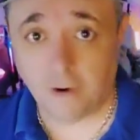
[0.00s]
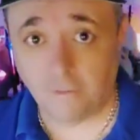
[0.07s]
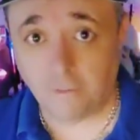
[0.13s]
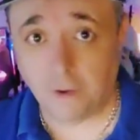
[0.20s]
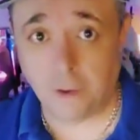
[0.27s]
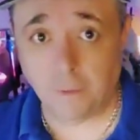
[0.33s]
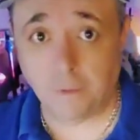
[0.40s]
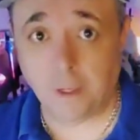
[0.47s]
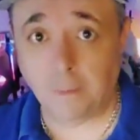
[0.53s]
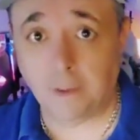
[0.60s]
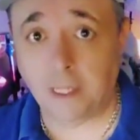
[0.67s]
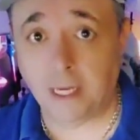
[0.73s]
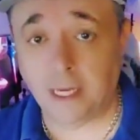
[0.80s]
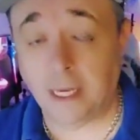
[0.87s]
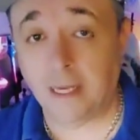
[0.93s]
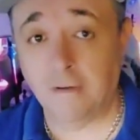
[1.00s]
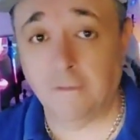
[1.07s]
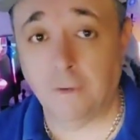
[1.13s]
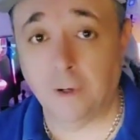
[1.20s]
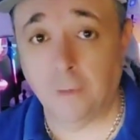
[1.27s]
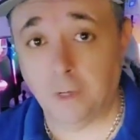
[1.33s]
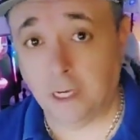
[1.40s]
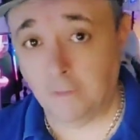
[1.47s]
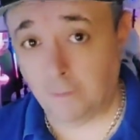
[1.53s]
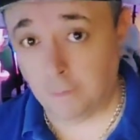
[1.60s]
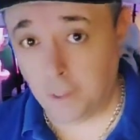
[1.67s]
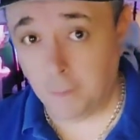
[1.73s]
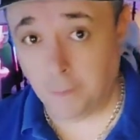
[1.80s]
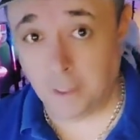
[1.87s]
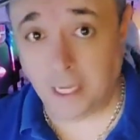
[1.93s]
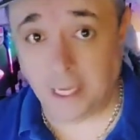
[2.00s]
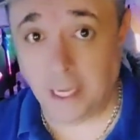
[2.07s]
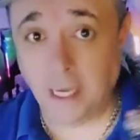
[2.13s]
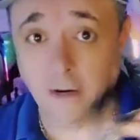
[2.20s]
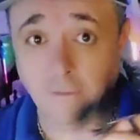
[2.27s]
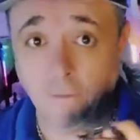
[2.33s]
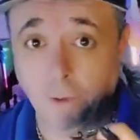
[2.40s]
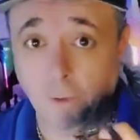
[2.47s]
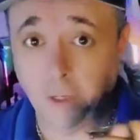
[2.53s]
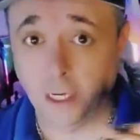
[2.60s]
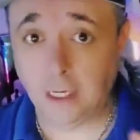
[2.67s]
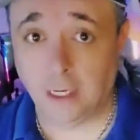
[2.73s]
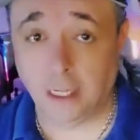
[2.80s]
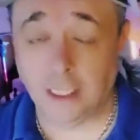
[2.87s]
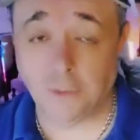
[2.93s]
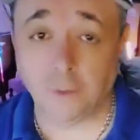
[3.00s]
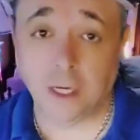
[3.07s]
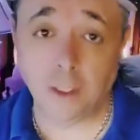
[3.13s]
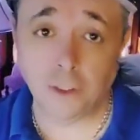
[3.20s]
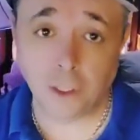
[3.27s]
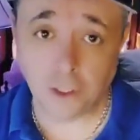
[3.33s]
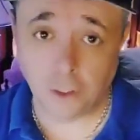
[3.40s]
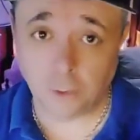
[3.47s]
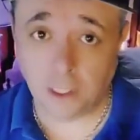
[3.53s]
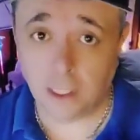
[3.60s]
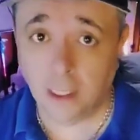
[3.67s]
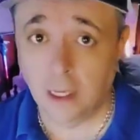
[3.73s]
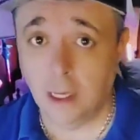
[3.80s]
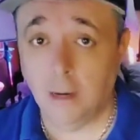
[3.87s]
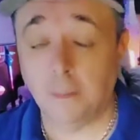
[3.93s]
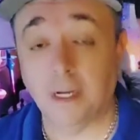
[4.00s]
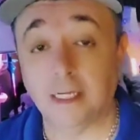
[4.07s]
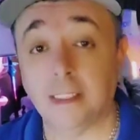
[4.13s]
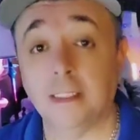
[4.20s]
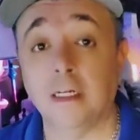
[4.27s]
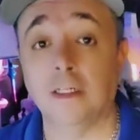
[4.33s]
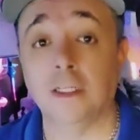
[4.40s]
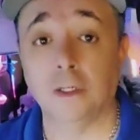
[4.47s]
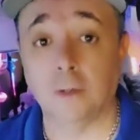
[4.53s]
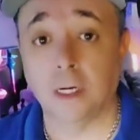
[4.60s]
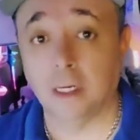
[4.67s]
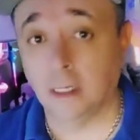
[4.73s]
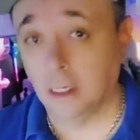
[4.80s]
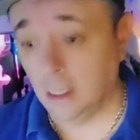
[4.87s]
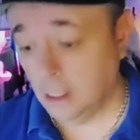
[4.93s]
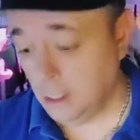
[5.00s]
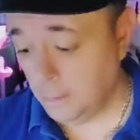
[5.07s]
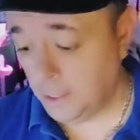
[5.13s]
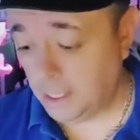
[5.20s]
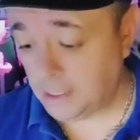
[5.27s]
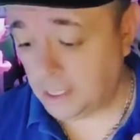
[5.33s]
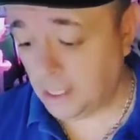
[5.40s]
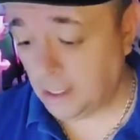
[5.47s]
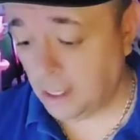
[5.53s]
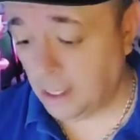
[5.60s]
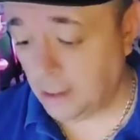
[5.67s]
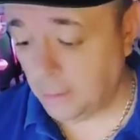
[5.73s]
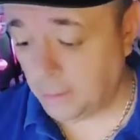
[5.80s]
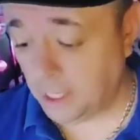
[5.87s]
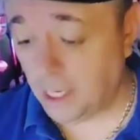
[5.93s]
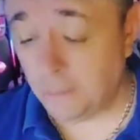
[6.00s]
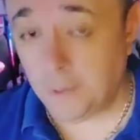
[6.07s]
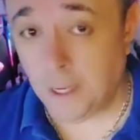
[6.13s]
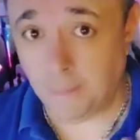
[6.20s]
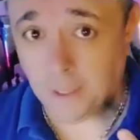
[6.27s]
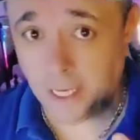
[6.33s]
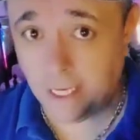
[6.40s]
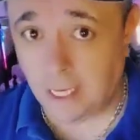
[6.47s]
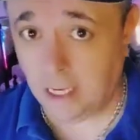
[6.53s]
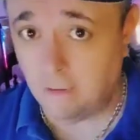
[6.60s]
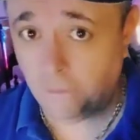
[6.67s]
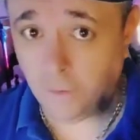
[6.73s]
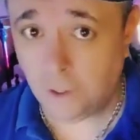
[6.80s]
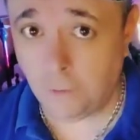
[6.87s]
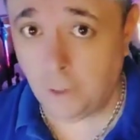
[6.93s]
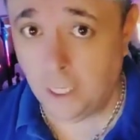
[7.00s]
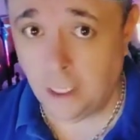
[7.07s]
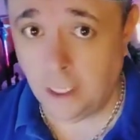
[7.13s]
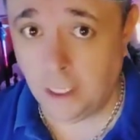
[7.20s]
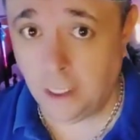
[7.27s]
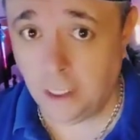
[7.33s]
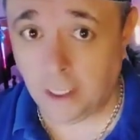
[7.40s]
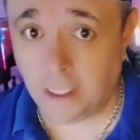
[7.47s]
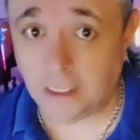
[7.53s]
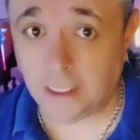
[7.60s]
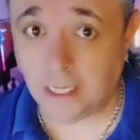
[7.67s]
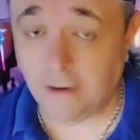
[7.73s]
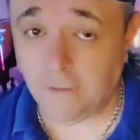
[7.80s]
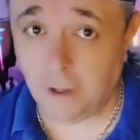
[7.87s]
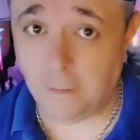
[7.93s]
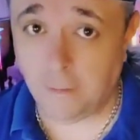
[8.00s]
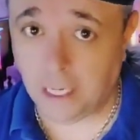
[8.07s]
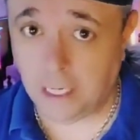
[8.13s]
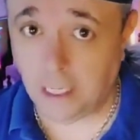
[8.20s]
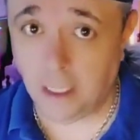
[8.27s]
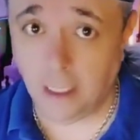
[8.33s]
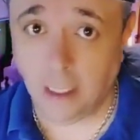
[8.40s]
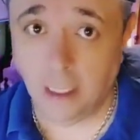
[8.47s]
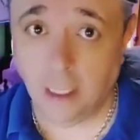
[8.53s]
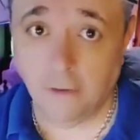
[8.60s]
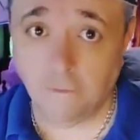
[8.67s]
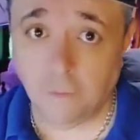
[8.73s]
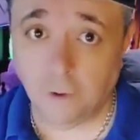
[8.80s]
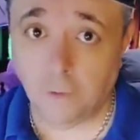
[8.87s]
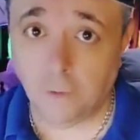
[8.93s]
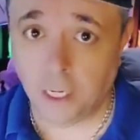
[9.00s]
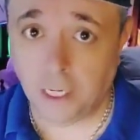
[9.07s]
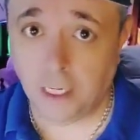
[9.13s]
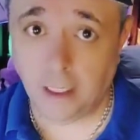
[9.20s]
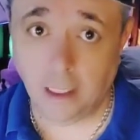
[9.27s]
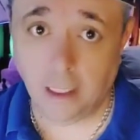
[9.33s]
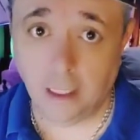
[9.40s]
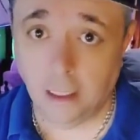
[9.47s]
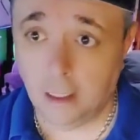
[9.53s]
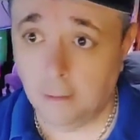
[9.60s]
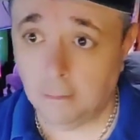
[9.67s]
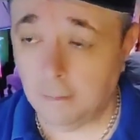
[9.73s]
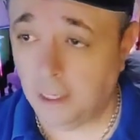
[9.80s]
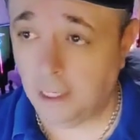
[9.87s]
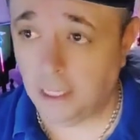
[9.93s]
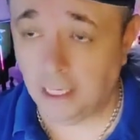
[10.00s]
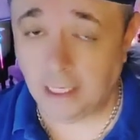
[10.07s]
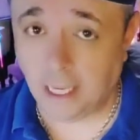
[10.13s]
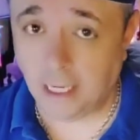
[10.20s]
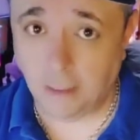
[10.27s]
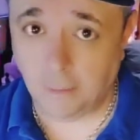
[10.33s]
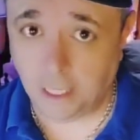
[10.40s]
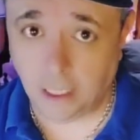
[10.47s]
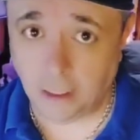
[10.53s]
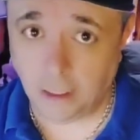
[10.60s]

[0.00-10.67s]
people that can't afford a reading for people that can't afford a reading. That's why I usually do it, but I still do it. Because a lot of people that can't afford a reading on here can save their money for a reading like anybody could.